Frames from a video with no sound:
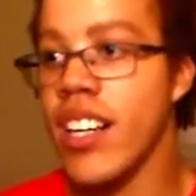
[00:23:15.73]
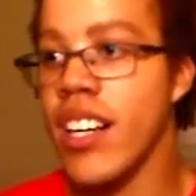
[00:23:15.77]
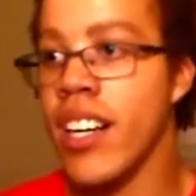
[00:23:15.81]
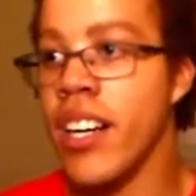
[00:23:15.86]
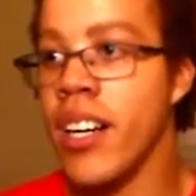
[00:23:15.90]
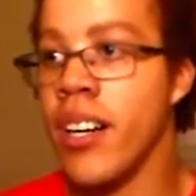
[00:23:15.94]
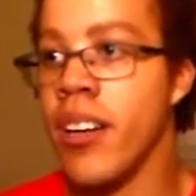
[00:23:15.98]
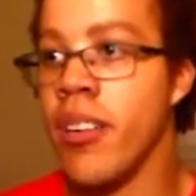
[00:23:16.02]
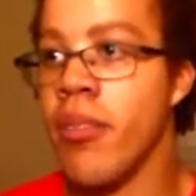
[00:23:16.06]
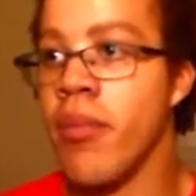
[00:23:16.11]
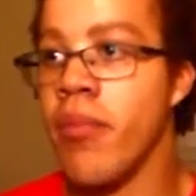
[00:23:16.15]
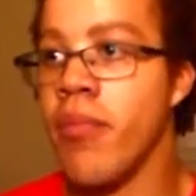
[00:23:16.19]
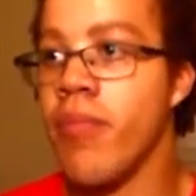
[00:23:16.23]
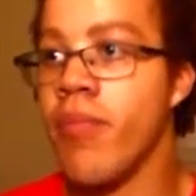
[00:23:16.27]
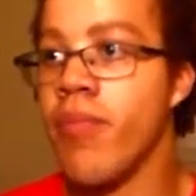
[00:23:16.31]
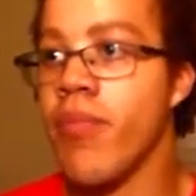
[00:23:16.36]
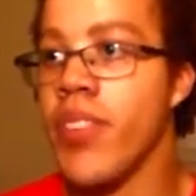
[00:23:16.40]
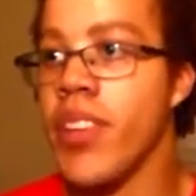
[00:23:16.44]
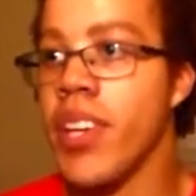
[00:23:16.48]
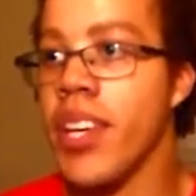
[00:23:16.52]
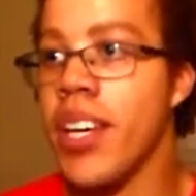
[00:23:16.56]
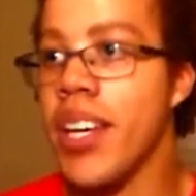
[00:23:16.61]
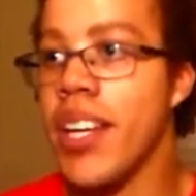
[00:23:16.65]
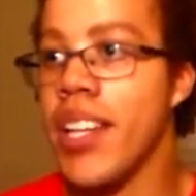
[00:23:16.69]

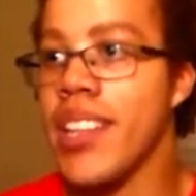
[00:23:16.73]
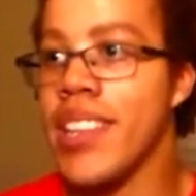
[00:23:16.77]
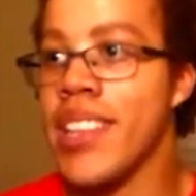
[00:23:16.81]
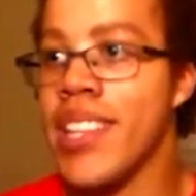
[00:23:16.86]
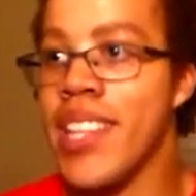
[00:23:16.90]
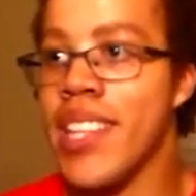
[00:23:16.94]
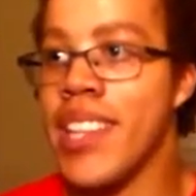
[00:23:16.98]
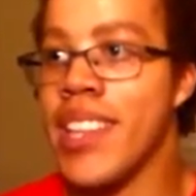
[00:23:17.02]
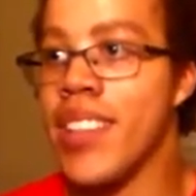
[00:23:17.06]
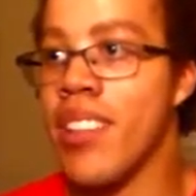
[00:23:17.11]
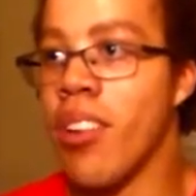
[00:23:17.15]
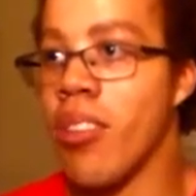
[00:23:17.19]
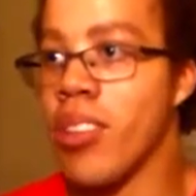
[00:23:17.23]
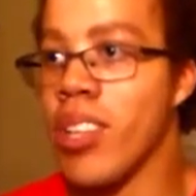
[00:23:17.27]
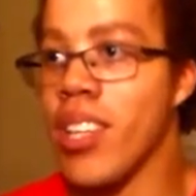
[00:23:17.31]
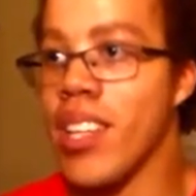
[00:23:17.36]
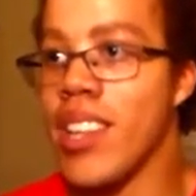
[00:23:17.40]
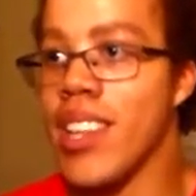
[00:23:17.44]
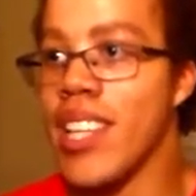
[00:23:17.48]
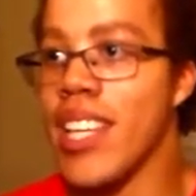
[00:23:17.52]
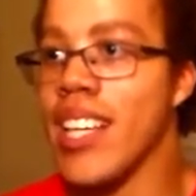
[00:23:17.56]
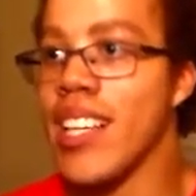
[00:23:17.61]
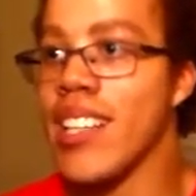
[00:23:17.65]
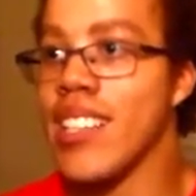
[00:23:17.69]
The
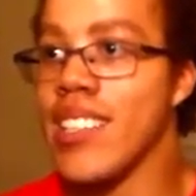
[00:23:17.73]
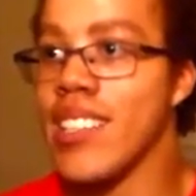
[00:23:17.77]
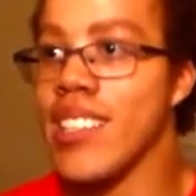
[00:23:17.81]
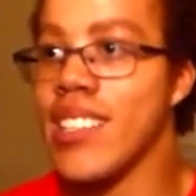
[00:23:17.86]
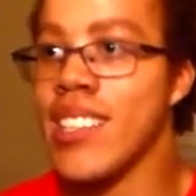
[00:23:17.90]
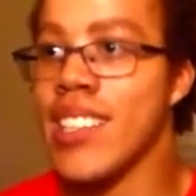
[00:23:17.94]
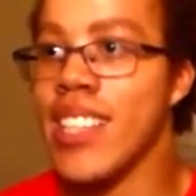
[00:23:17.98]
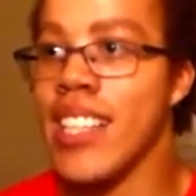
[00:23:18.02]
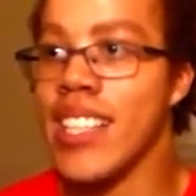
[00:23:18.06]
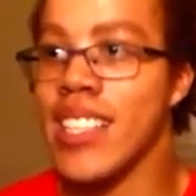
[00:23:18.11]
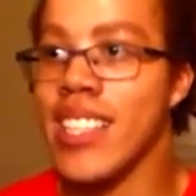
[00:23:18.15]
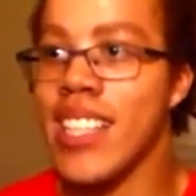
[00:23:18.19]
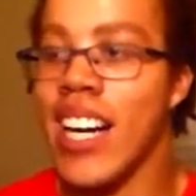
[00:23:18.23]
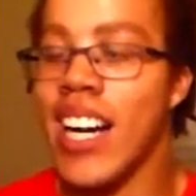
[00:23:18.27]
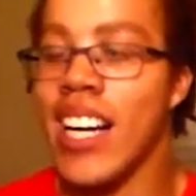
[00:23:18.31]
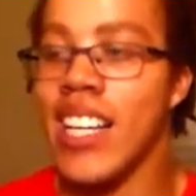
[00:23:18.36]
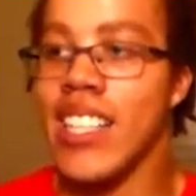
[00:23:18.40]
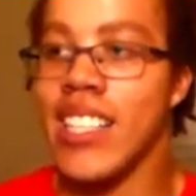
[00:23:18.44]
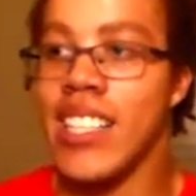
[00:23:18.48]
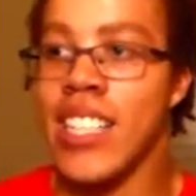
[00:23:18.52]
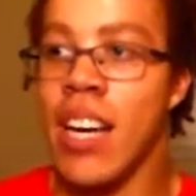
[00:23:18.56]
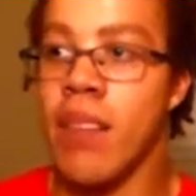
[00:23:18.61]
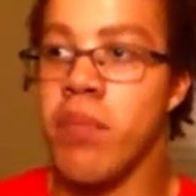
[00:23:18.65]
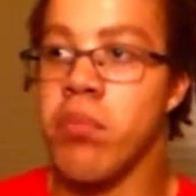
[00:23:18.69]
only things that
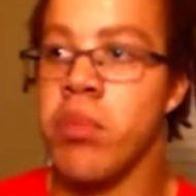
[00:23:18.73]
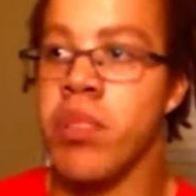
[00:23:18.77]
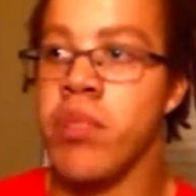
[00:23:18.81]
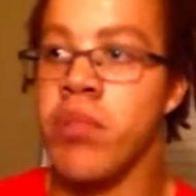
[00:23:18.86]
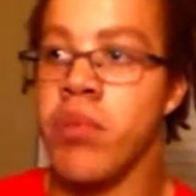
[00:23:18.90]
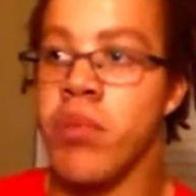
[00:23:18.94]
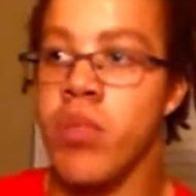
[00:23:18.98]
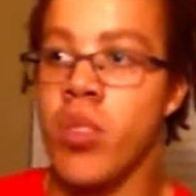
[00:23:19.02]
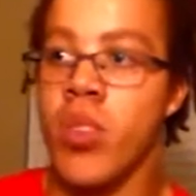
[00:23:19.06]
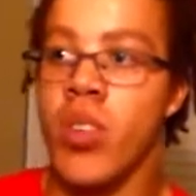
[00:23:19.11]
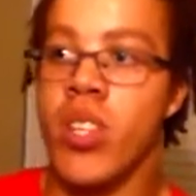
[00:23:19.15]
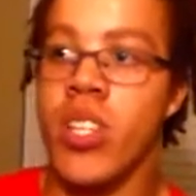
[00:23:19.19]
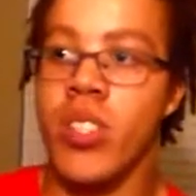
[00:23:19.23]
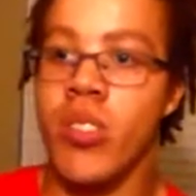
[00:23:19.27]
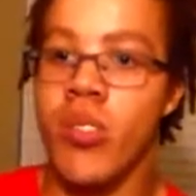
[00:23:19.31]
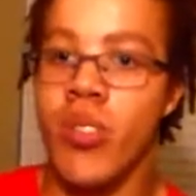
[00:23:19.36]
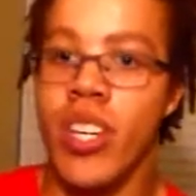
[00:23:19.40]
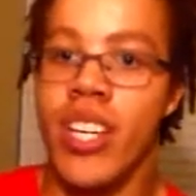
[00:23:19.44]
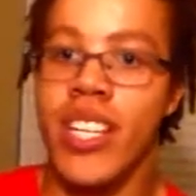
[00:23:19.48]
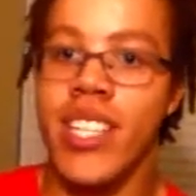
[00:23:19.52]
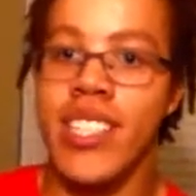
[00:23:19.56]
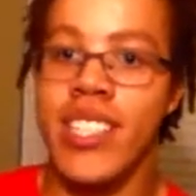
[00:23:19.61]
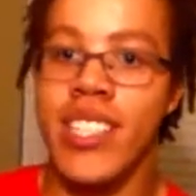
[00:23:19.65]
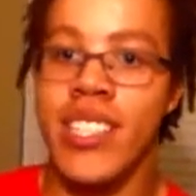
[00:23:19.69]
kind of kept me from going
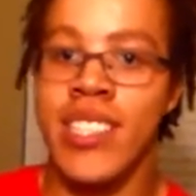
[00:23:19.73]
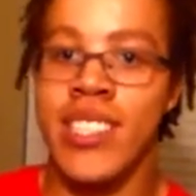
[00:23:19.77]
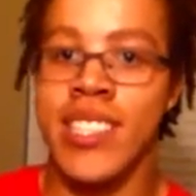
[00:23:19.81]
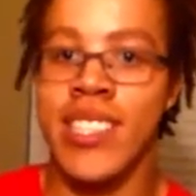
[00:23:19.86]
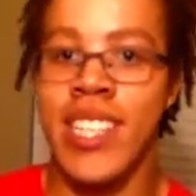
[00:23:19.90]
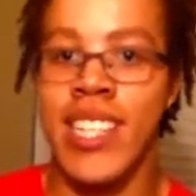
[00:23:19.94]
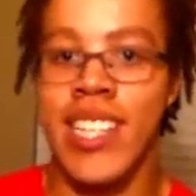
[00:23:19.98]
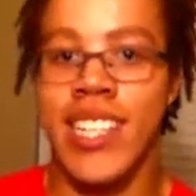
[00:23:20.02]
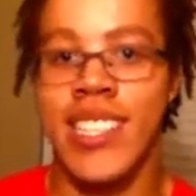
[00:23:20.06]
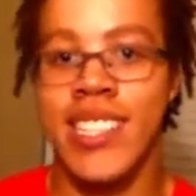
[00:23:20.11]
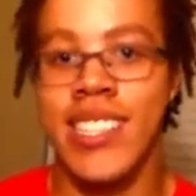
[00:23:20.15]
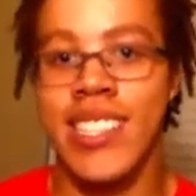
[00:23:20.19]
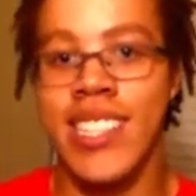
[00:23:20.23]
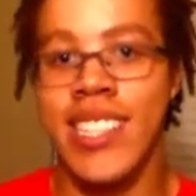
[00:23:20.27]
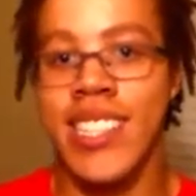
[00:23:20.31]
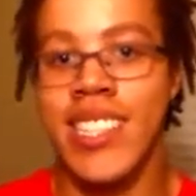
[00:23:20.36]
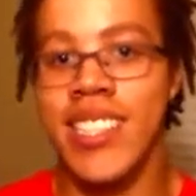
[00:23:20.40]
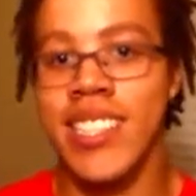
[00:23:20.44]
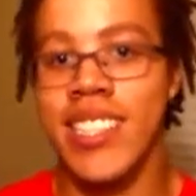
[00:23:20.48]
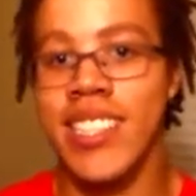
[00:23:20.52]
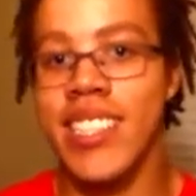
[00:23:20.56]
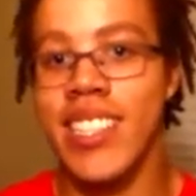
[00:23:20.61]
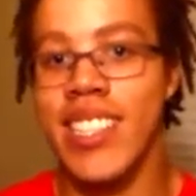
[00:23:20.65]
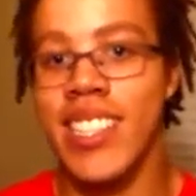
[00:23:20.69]
great is, like I
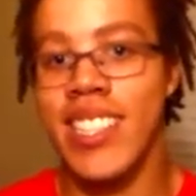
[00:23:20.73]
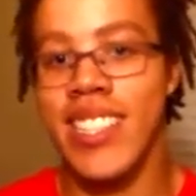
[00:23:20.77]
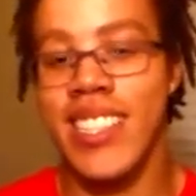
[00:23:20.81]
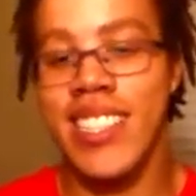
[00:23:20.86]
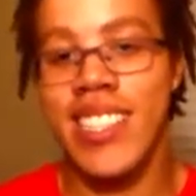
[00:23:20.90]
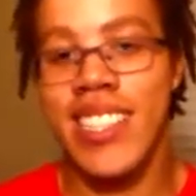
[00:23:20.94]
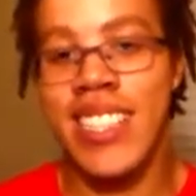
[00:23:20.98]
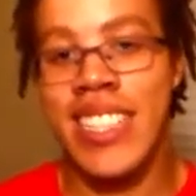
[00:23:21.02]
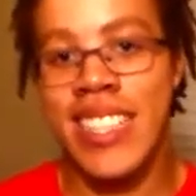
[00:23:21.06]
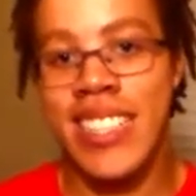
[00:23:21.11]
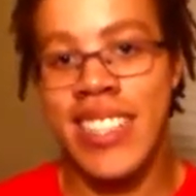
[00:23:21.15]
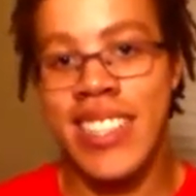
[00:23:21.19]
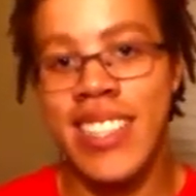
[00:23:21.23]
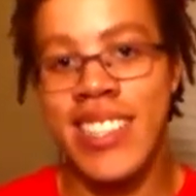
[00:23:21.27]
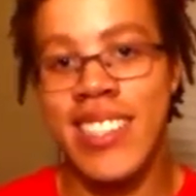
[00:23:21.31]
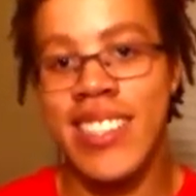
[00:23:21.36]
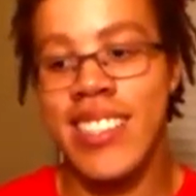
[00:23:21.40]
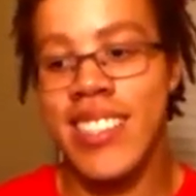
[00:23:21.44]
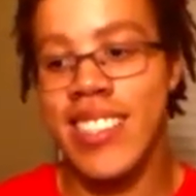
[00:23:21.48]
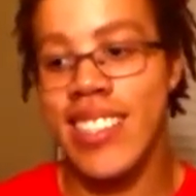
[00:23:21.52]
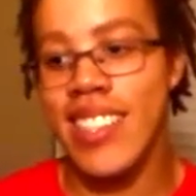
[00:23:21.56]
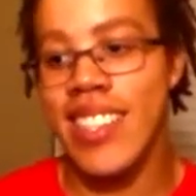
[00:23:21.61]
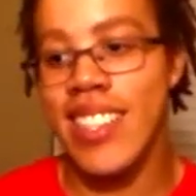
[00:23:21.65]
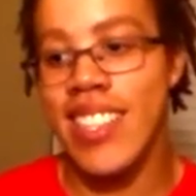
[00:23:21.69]
said, it
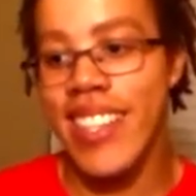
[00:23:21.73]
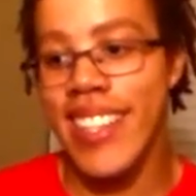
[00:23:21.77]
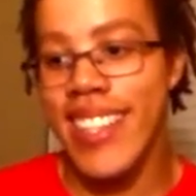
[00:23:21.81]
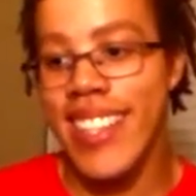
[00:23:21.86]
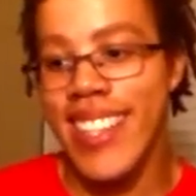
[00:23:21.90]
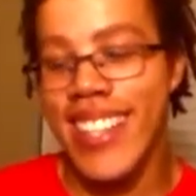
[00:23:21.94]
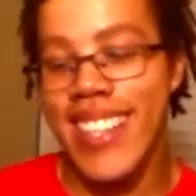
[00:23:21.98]
could have,